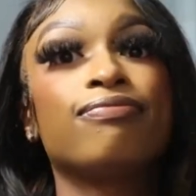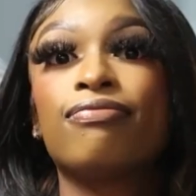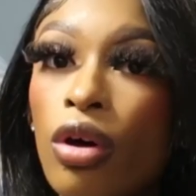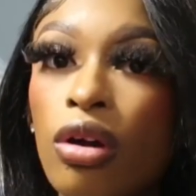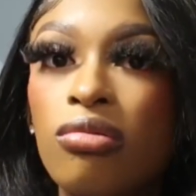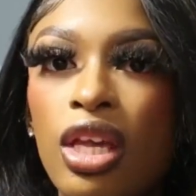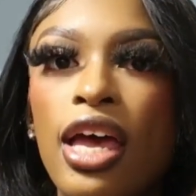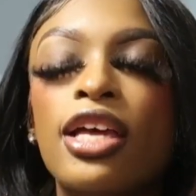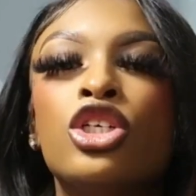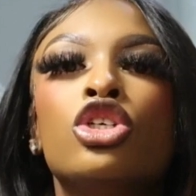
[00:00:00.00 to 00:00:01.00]
you know what I'm
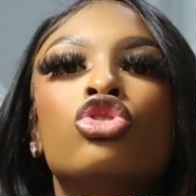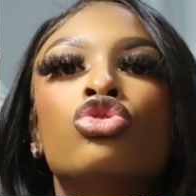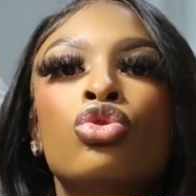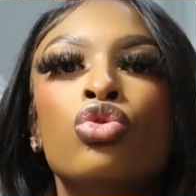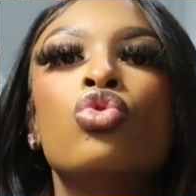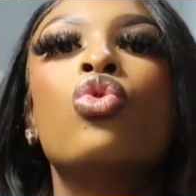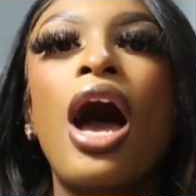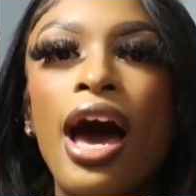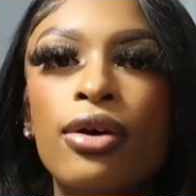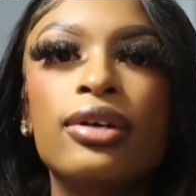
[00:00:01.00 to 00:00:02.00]
saying? Just do.
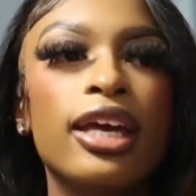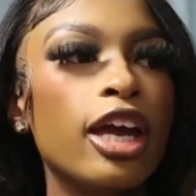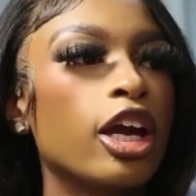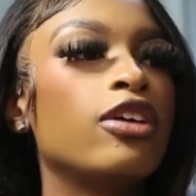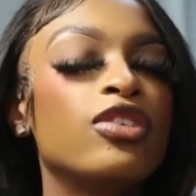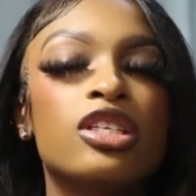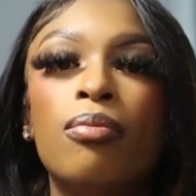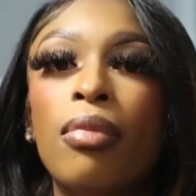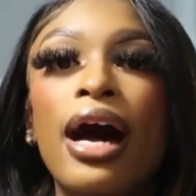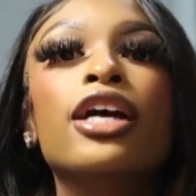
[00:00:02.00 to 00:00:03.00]
I don't care if it's
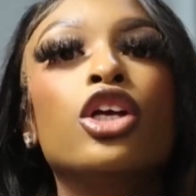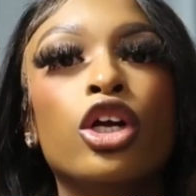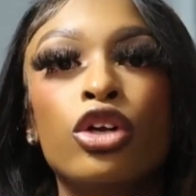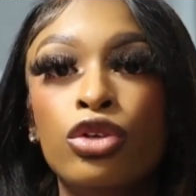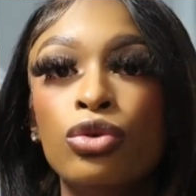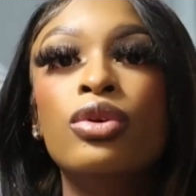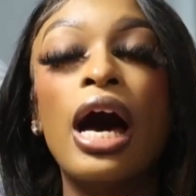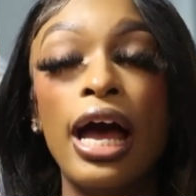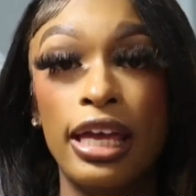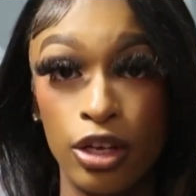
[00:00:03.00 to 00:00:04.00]
minor. Do
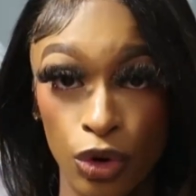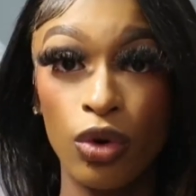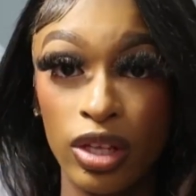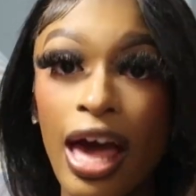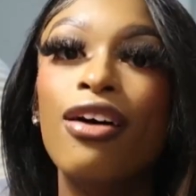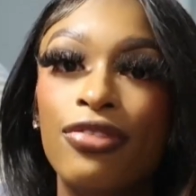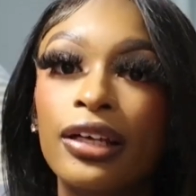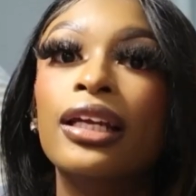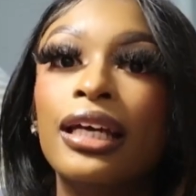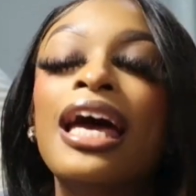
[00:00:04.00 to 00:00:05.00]
not ignore that
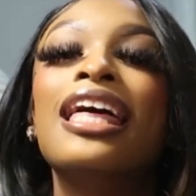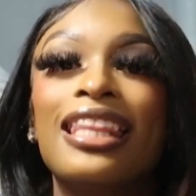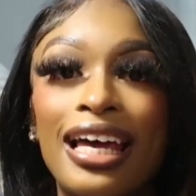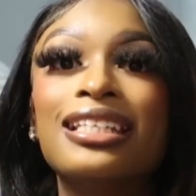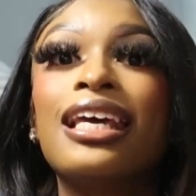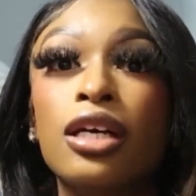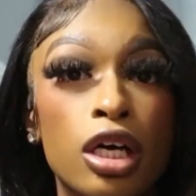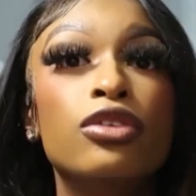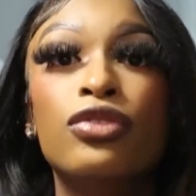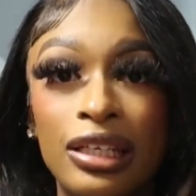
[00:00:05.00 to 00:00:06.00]
feeling. That is a
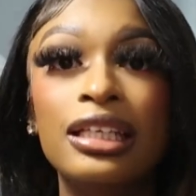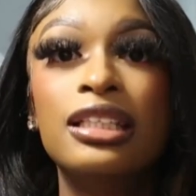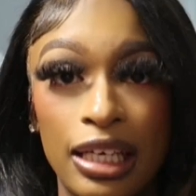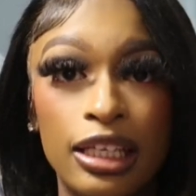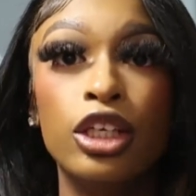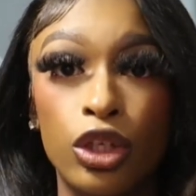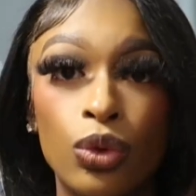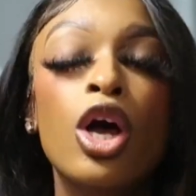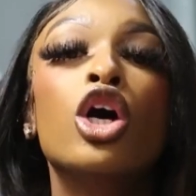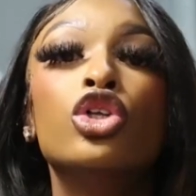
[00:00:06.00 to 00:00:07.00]
gut feeling telling
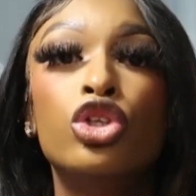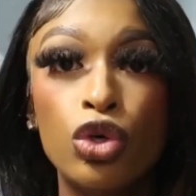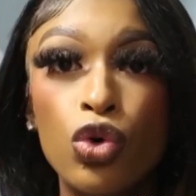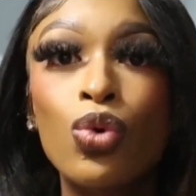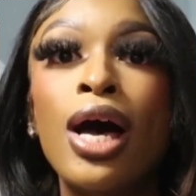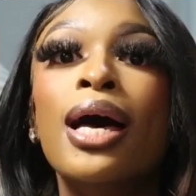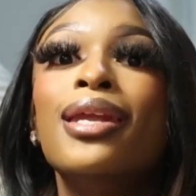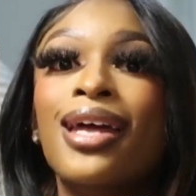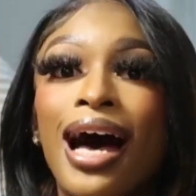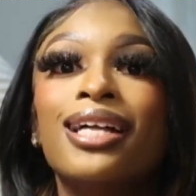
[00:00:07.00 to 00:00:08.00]
you, do
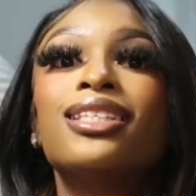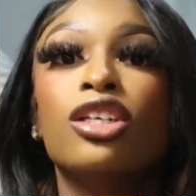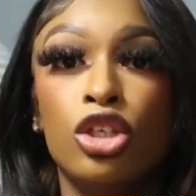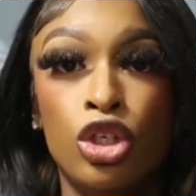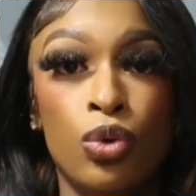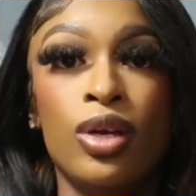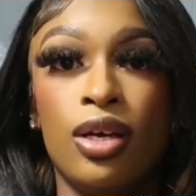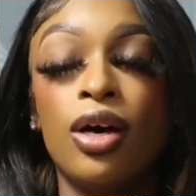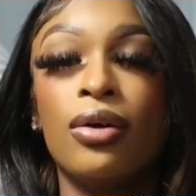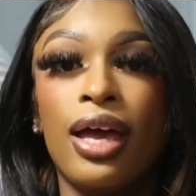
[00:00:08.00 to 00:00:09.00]
not do
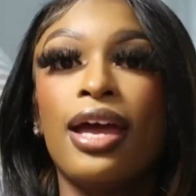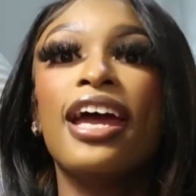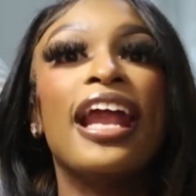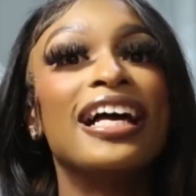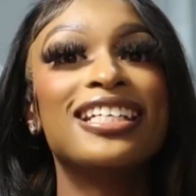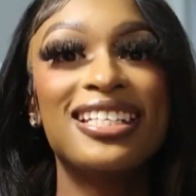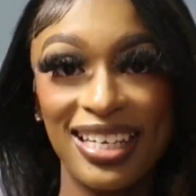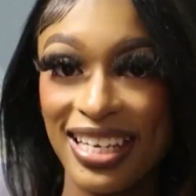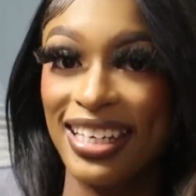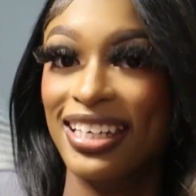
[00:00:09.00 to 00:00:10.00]
it, okay? And I
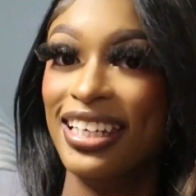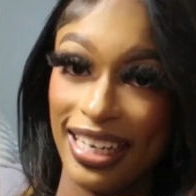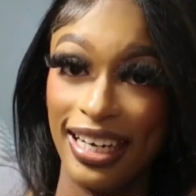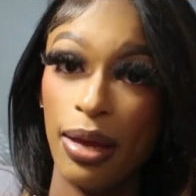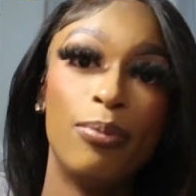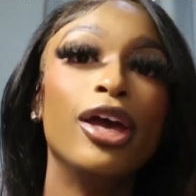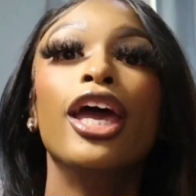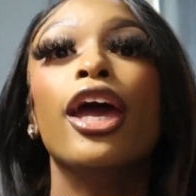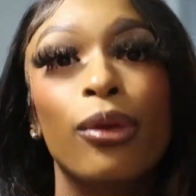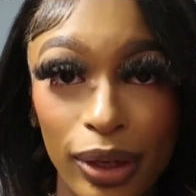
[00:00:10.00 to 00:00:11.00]
shouldn't have did it,
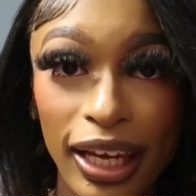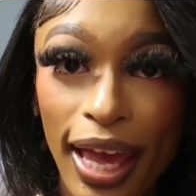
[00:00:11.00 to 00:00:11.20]
period.